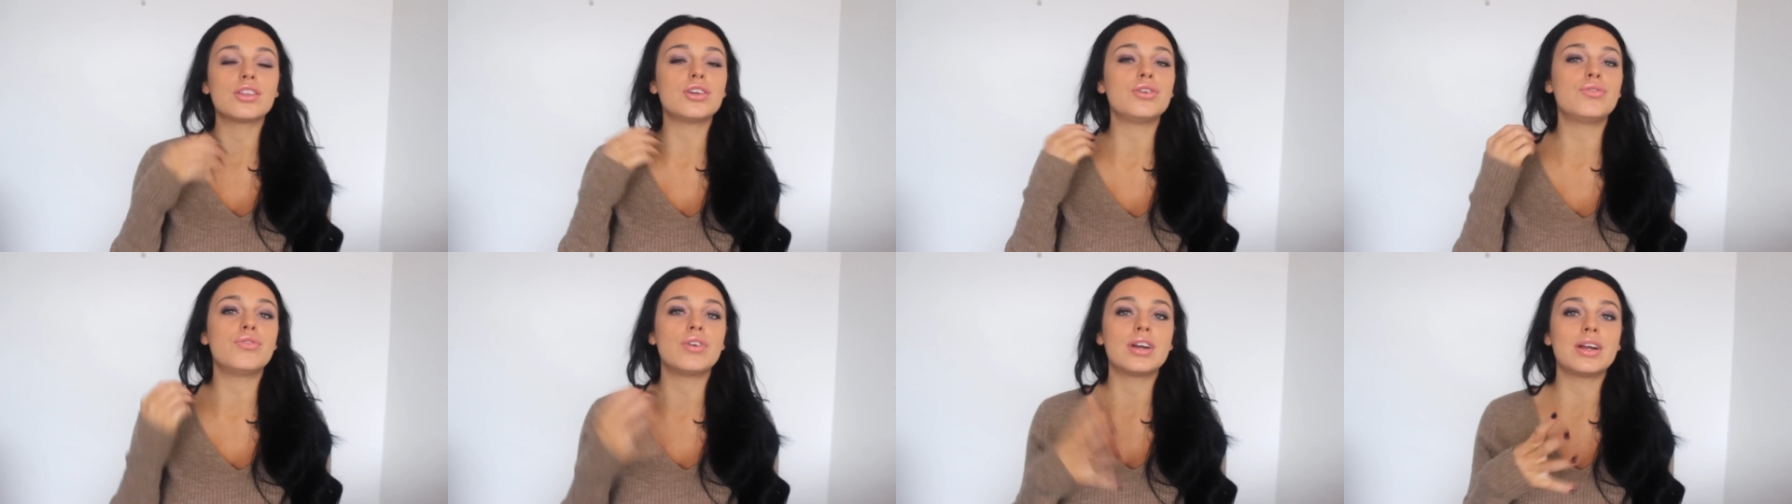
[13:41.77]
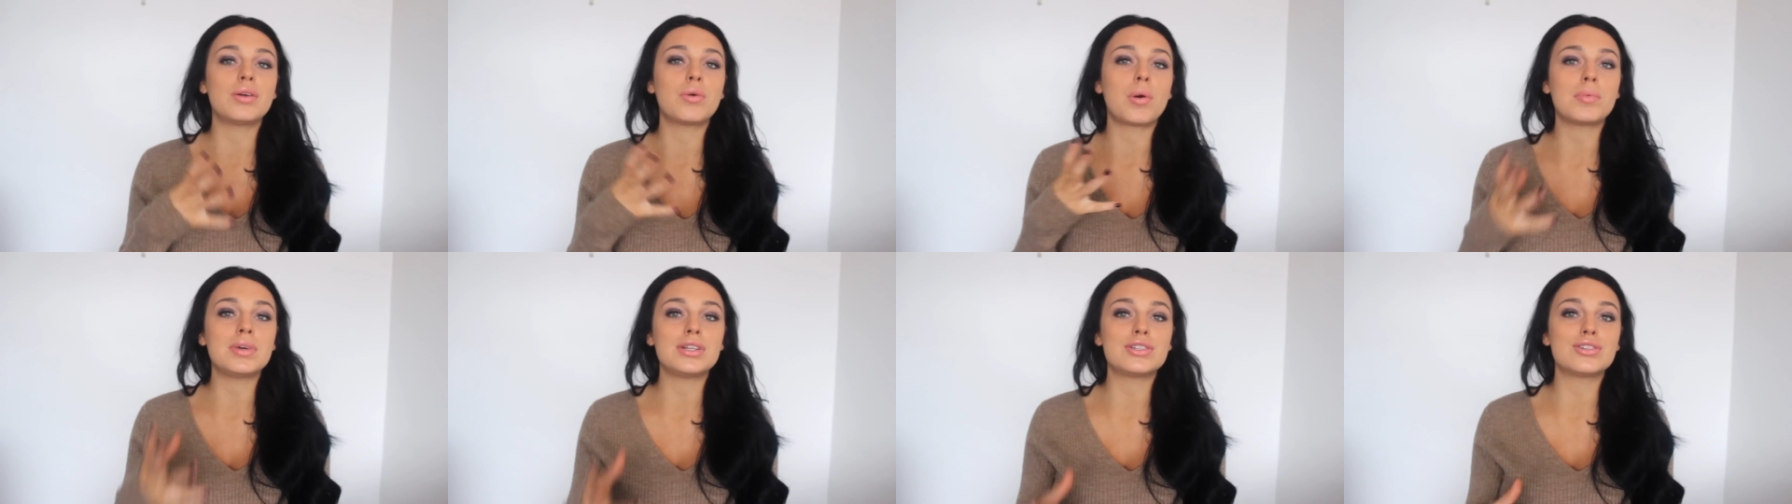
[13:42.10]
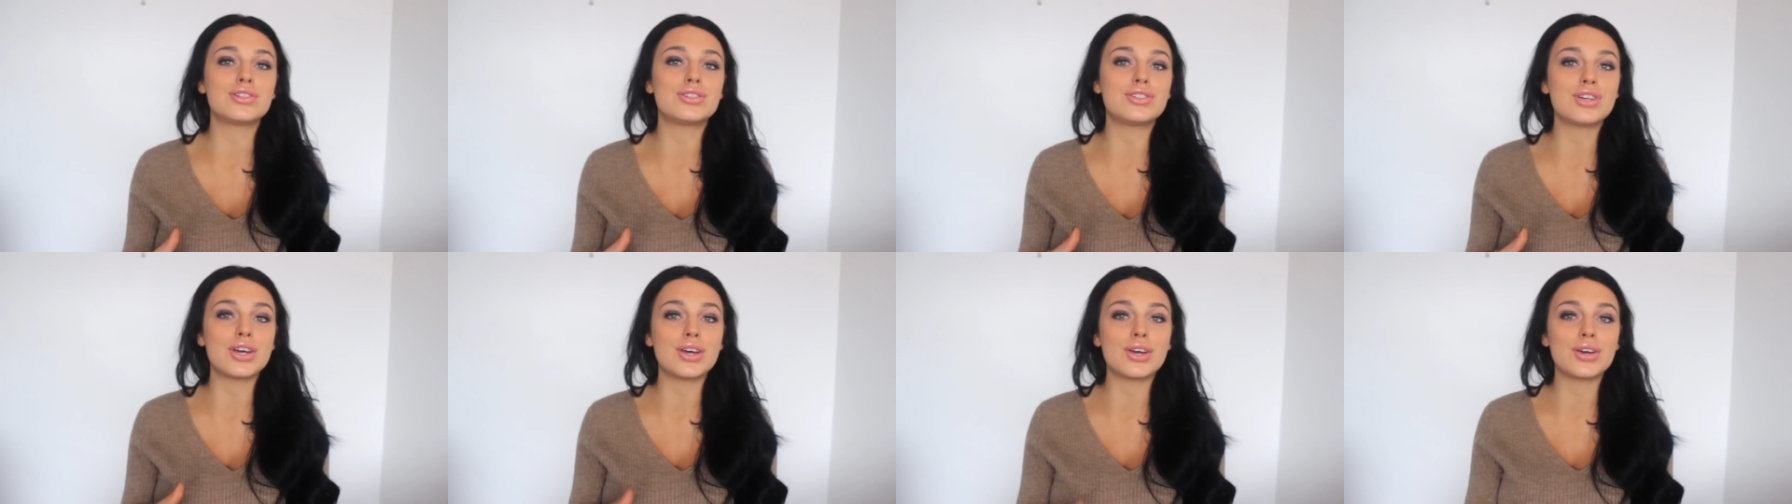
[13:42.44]
that you really want me
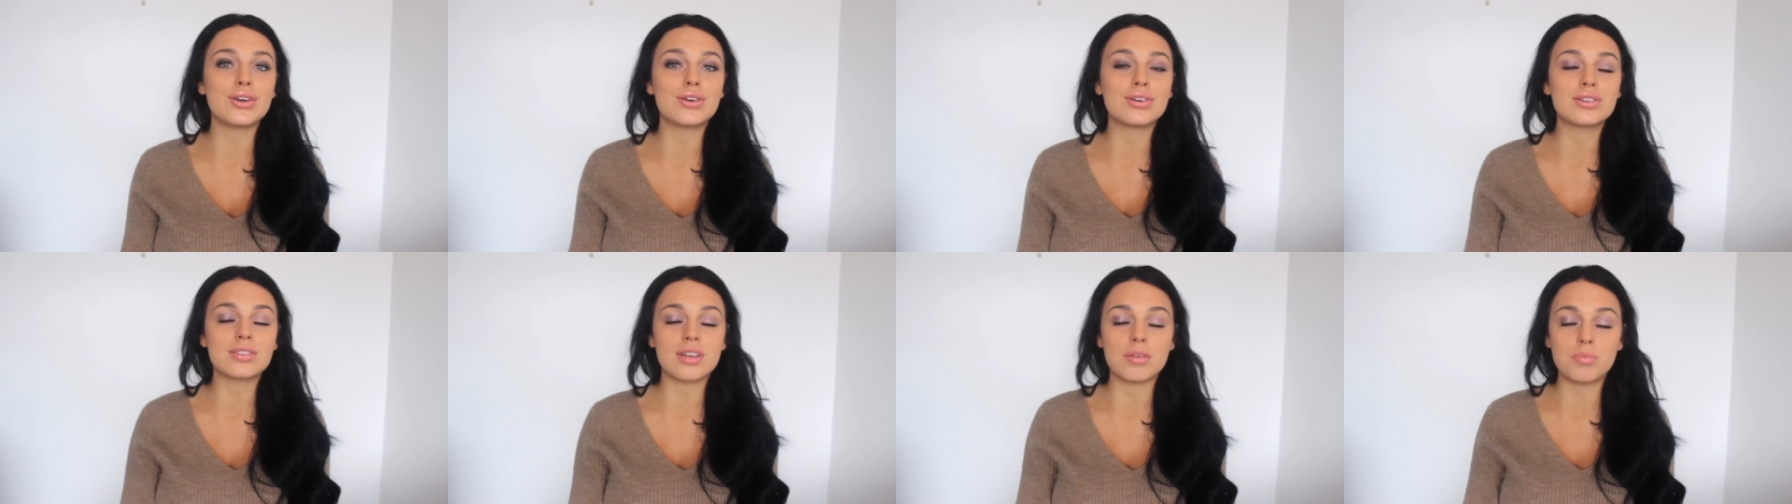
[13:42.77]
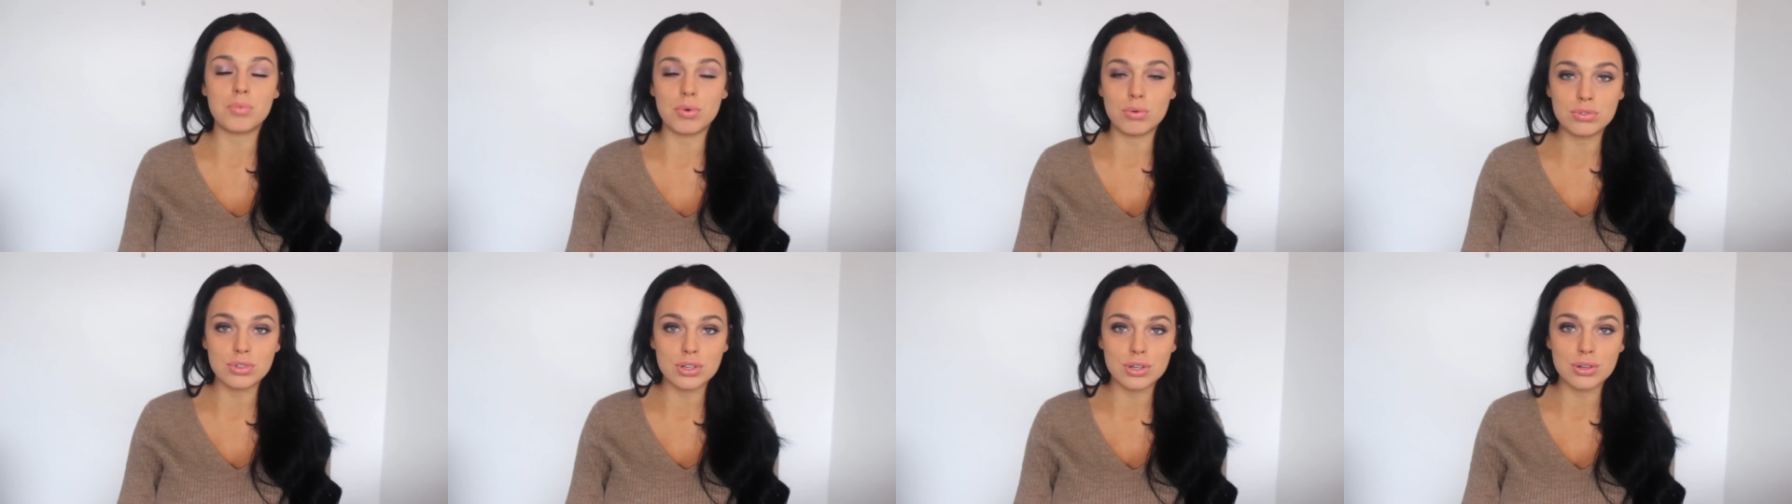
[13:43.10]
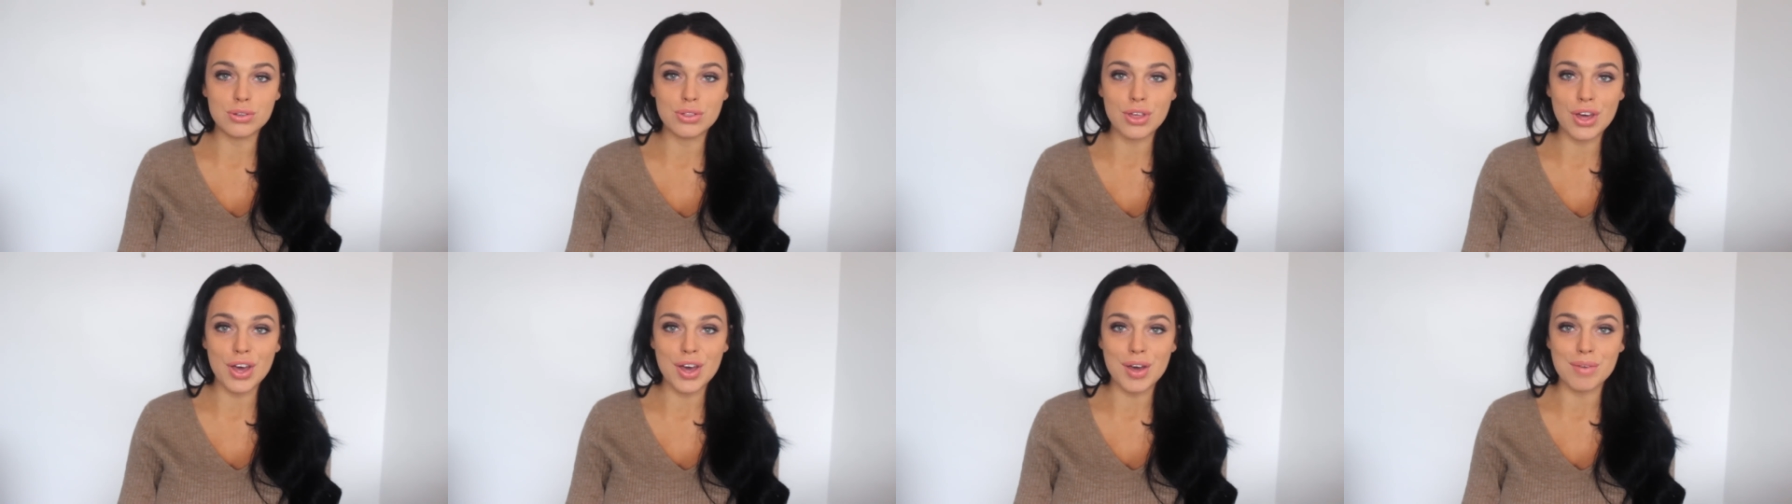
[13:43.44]
to do because I will
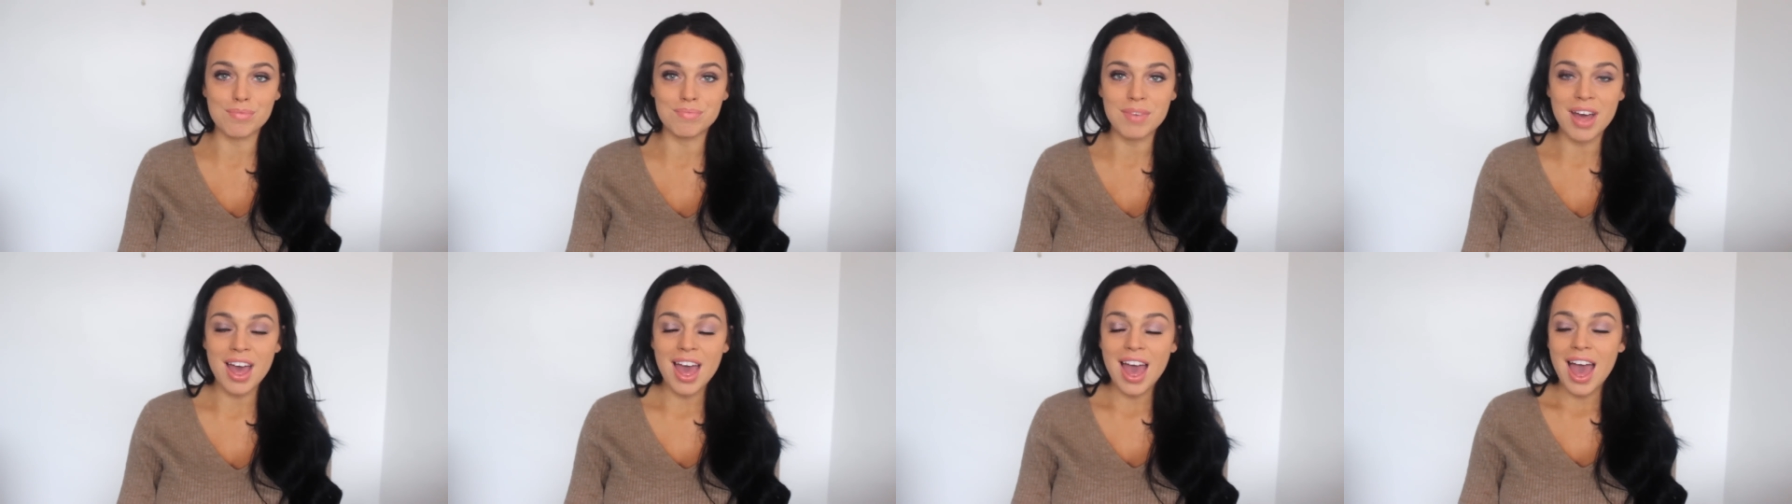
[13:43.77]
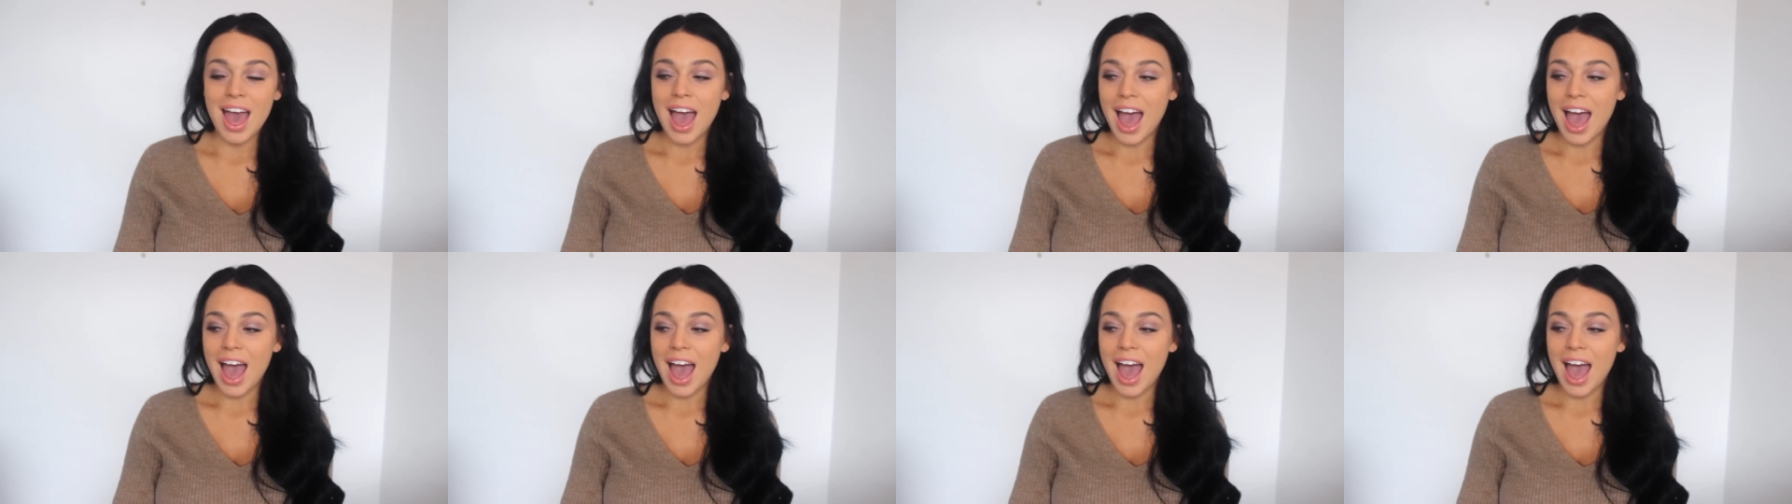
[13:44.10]
do them